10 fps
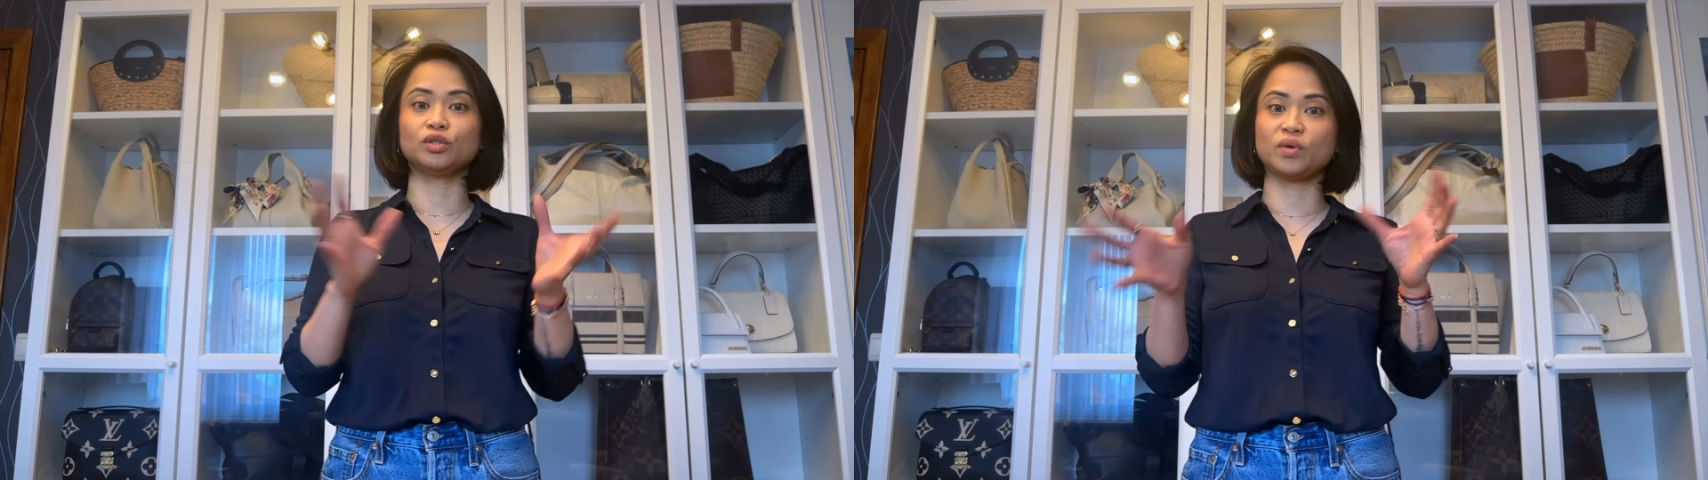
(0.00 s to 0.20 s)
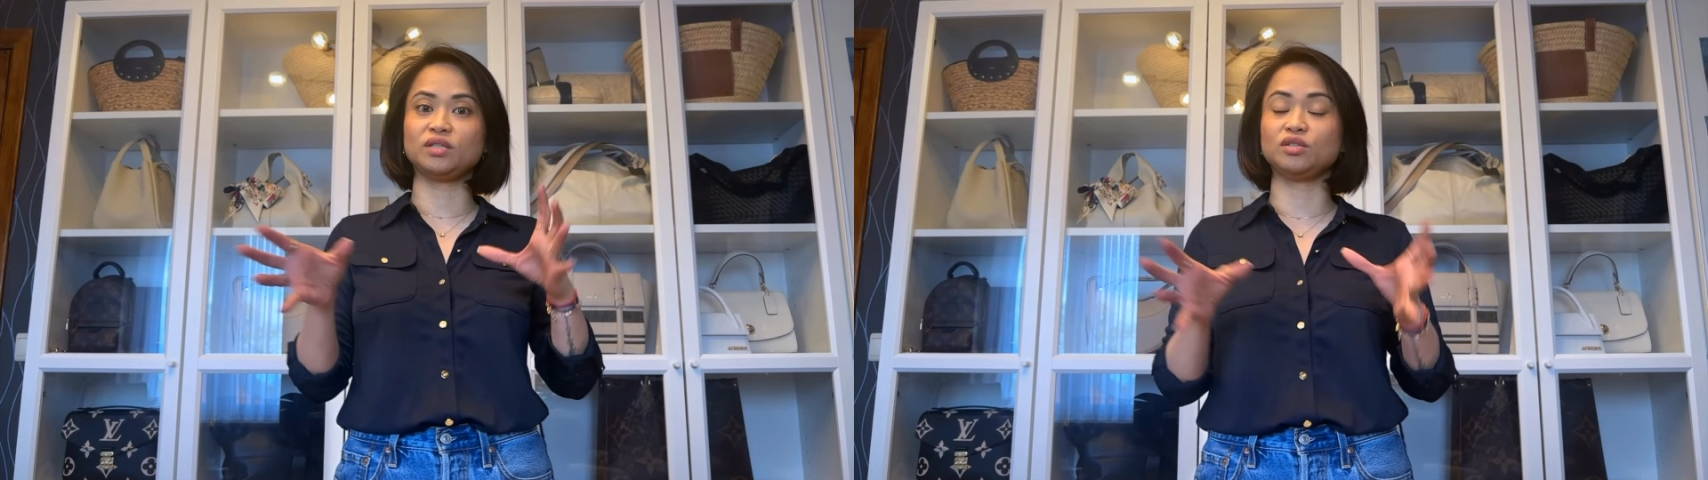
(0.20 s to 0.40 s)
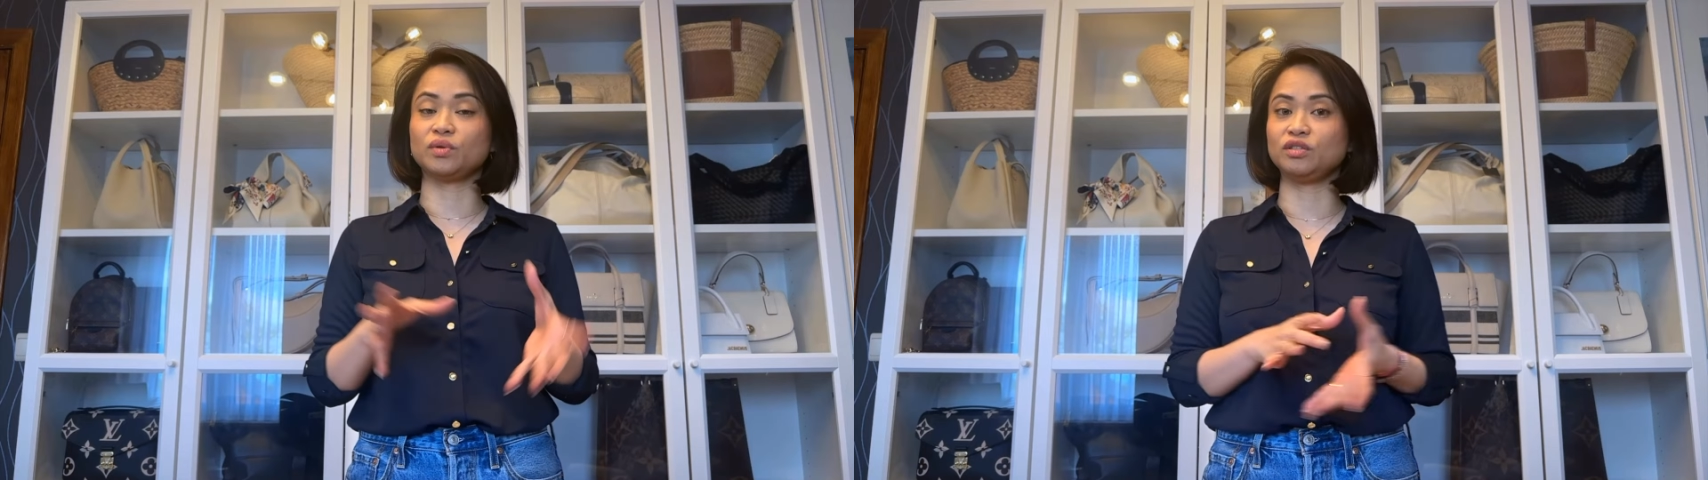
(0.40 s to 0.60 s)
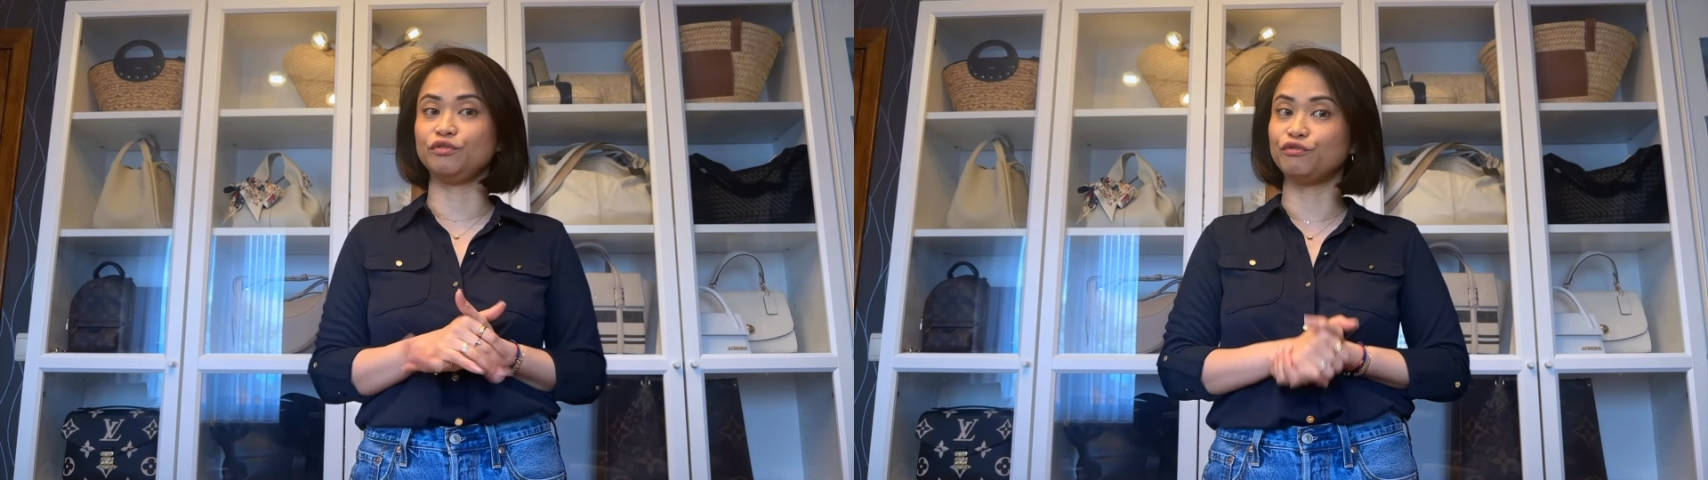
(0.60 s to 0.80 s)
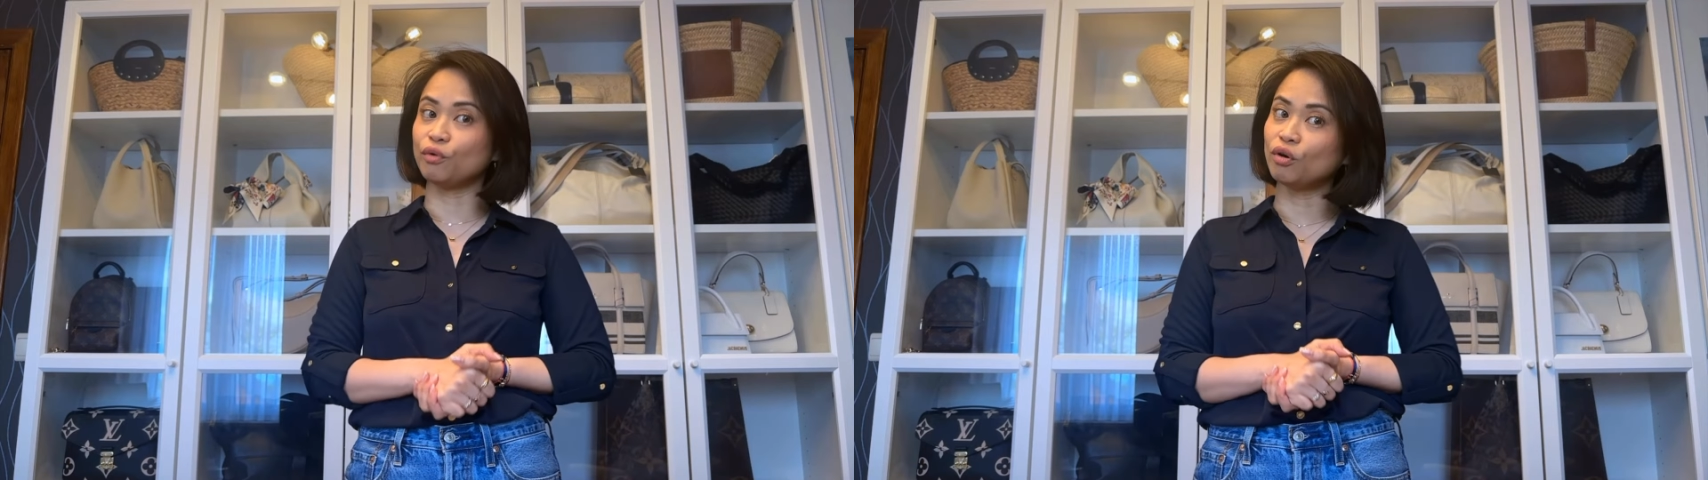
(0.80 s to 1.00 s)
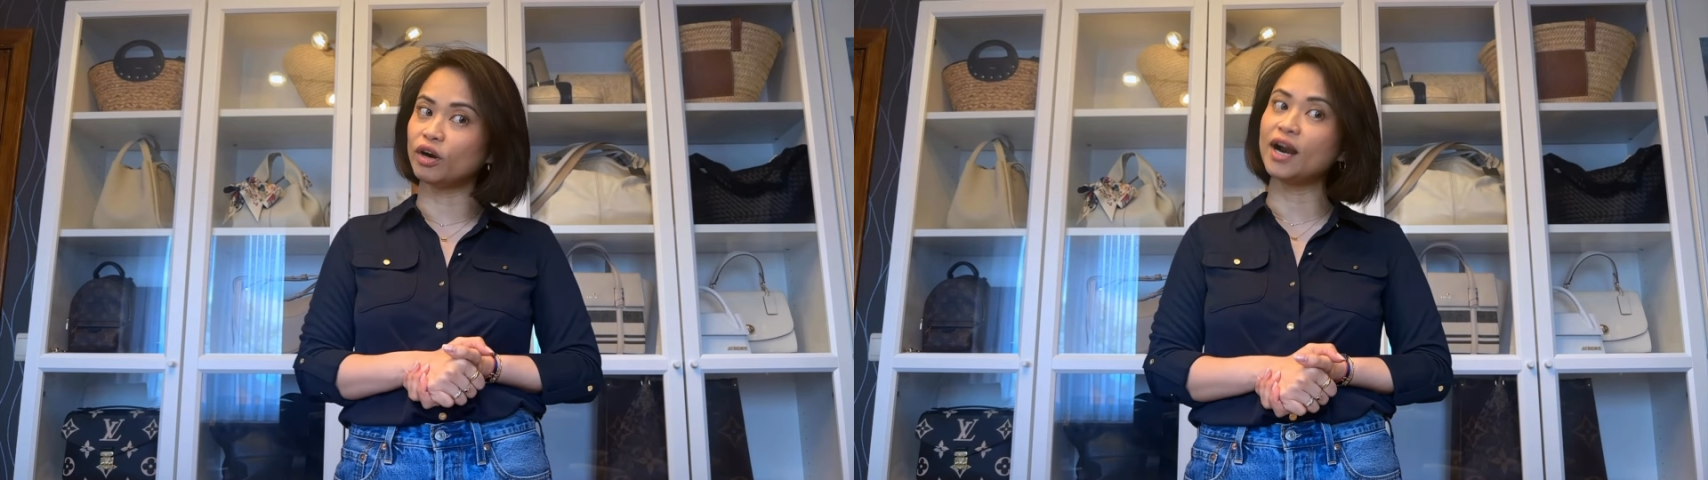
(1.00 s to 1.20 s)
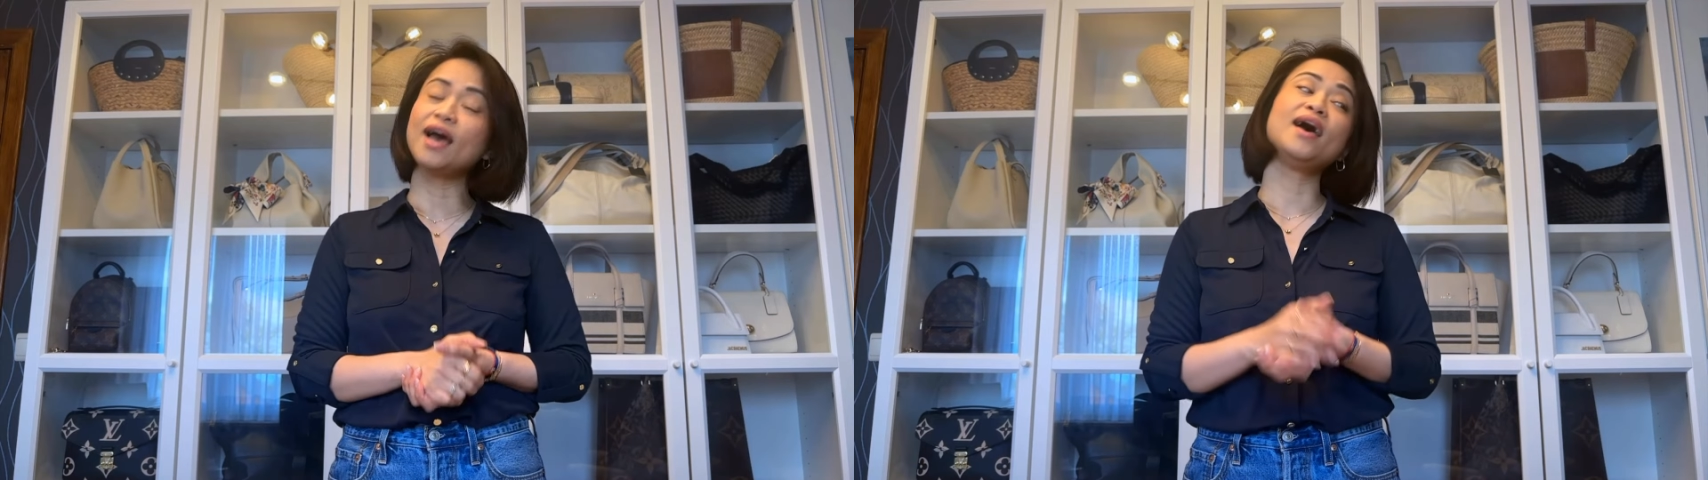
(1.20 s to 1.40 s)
2024.